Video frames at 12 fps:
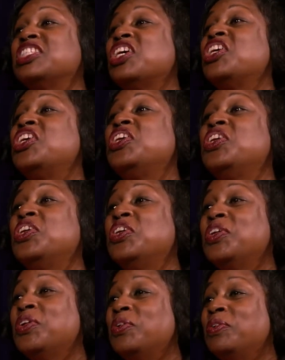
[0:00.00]
a
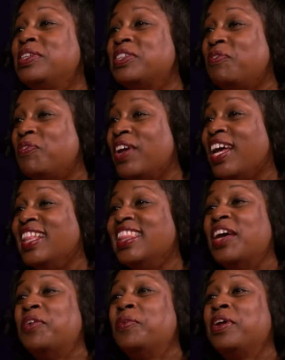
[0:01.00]
huge event
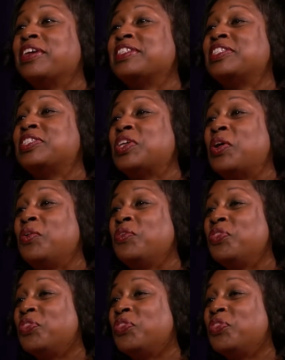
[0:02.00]
that we are so